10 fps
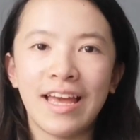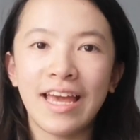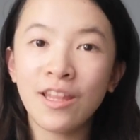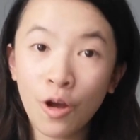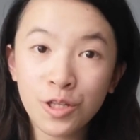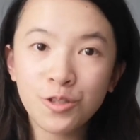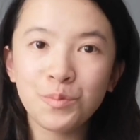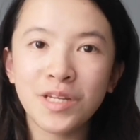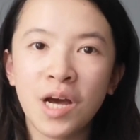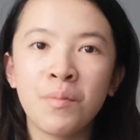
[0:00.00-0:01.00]
In order to
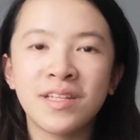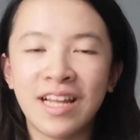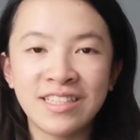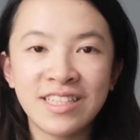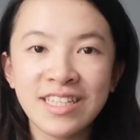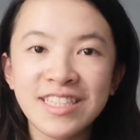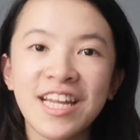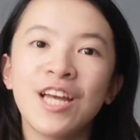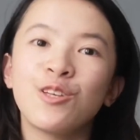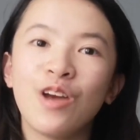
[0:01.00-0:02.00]
become a dentist,
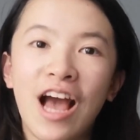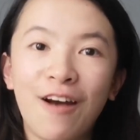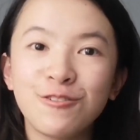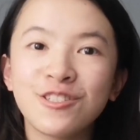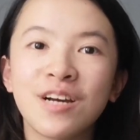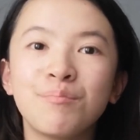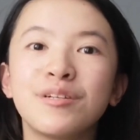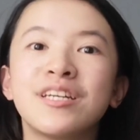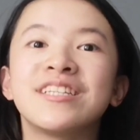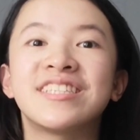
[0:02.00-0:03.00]
you have to
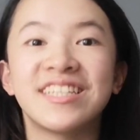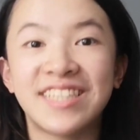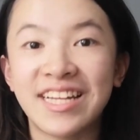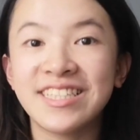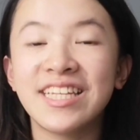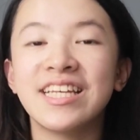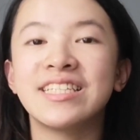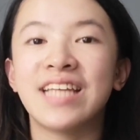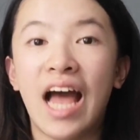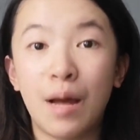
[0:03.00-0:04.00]
complete the
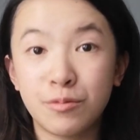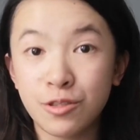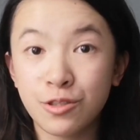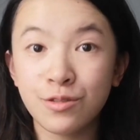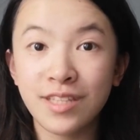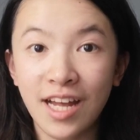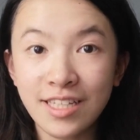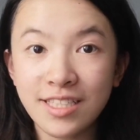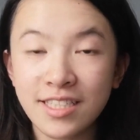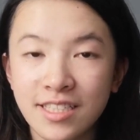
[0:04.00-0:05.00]
dentist aptitude
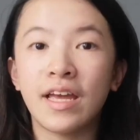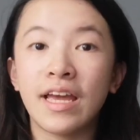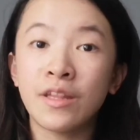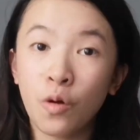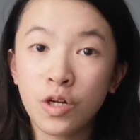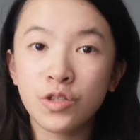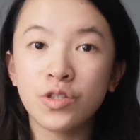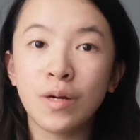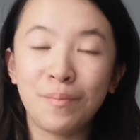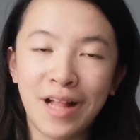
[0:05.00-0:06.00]
test in order to
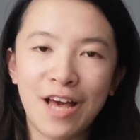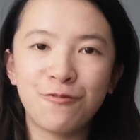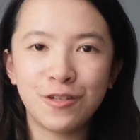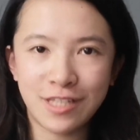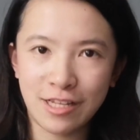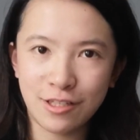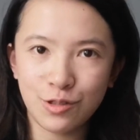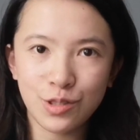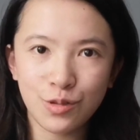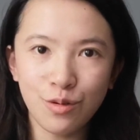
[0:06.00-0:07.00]
apply for dental
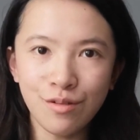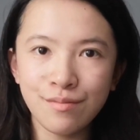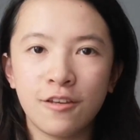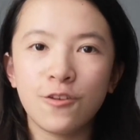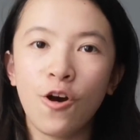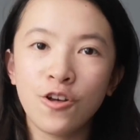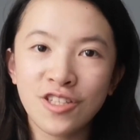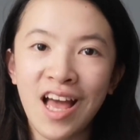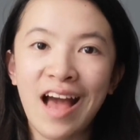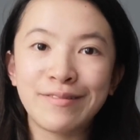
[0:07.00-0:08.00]
school. You also
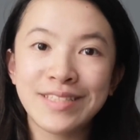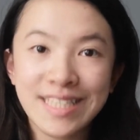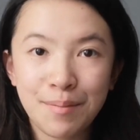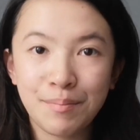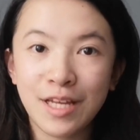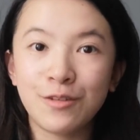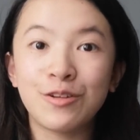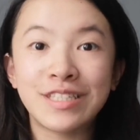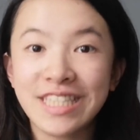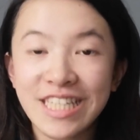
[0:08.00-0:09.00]
have to submit
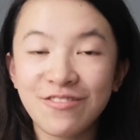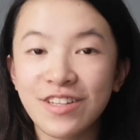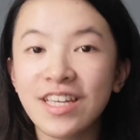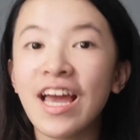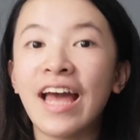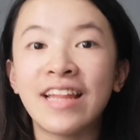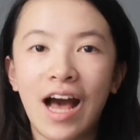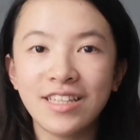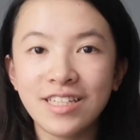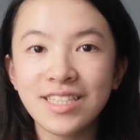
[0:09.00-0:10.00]
your C V and
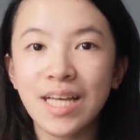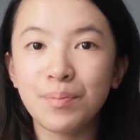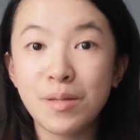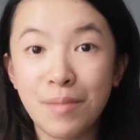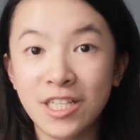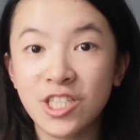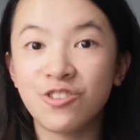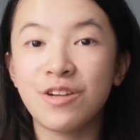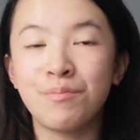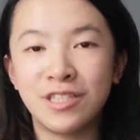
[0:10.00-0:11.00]
other
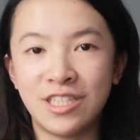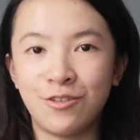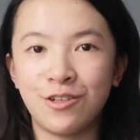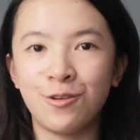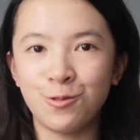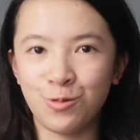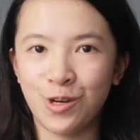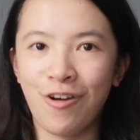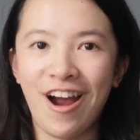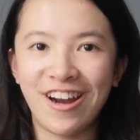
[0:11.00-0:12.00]
supplementary materials
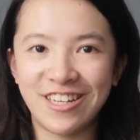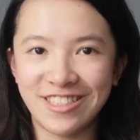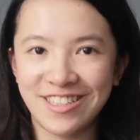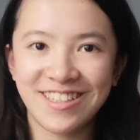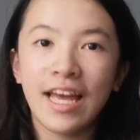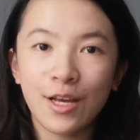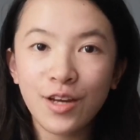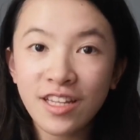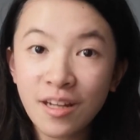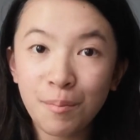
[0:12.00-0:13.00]
required. You
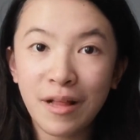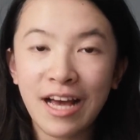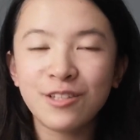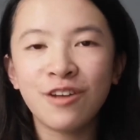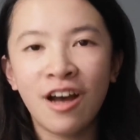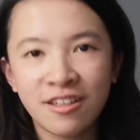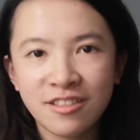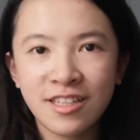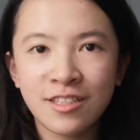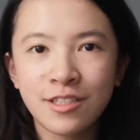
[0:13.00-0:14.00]
can apply to other
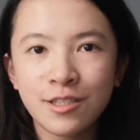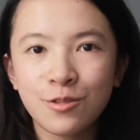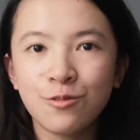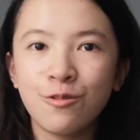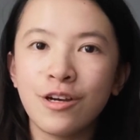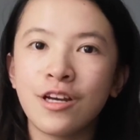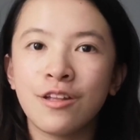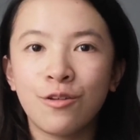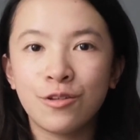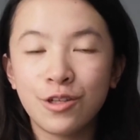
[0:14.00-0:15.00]
dental school
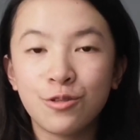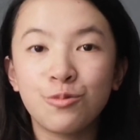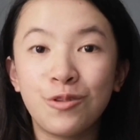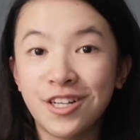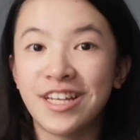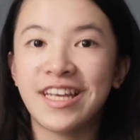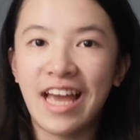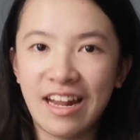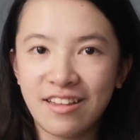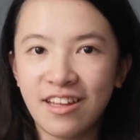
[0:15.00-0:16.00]
in order to work in
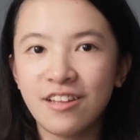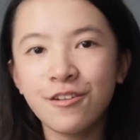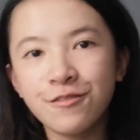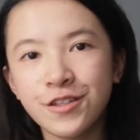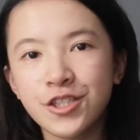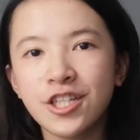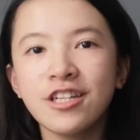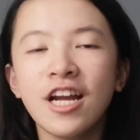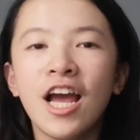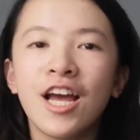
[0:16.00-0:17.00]
Canada in the future.
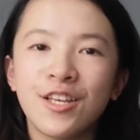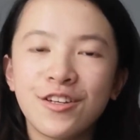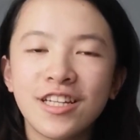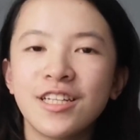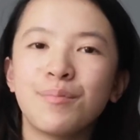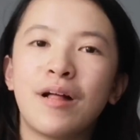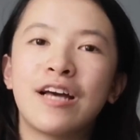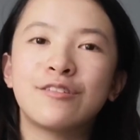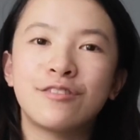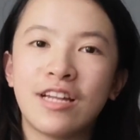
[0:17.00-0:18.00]
You can
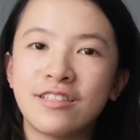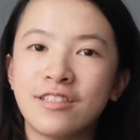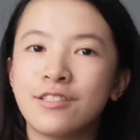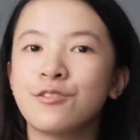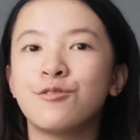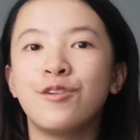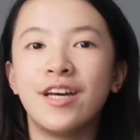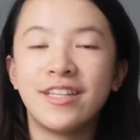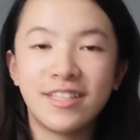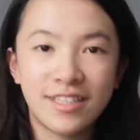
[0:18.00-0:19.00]
apply to dental school
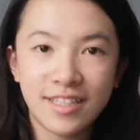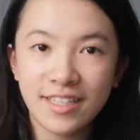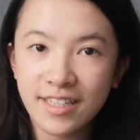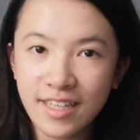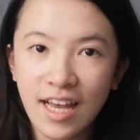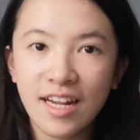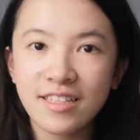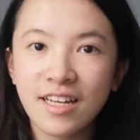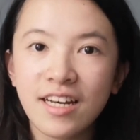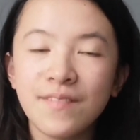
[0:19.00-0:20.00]
in
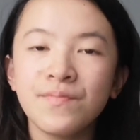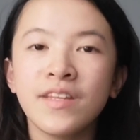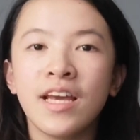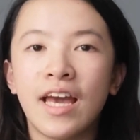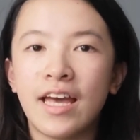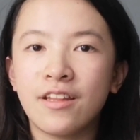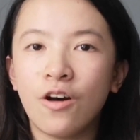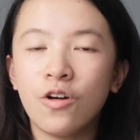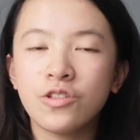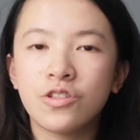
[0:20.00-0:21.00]
Canada and
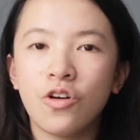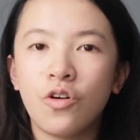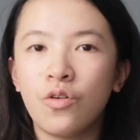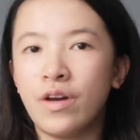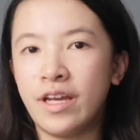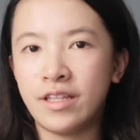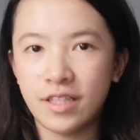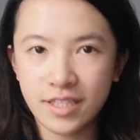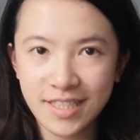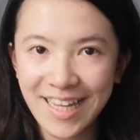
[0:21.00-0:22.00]
also in
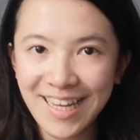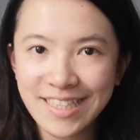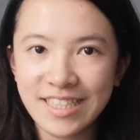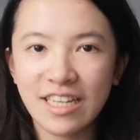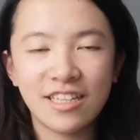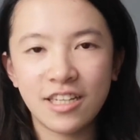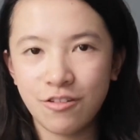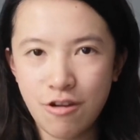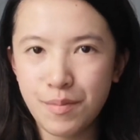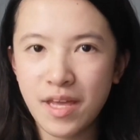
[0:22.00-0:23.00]
the States, in the
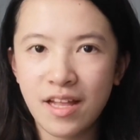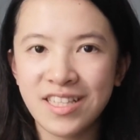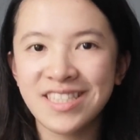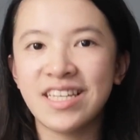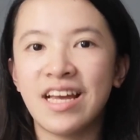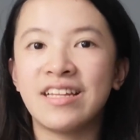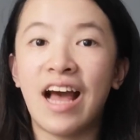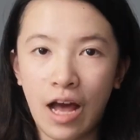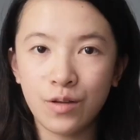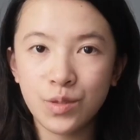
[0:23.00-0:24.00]
Caribbean, and
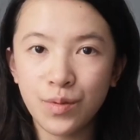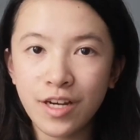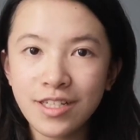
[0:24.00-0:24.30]
elsewhere.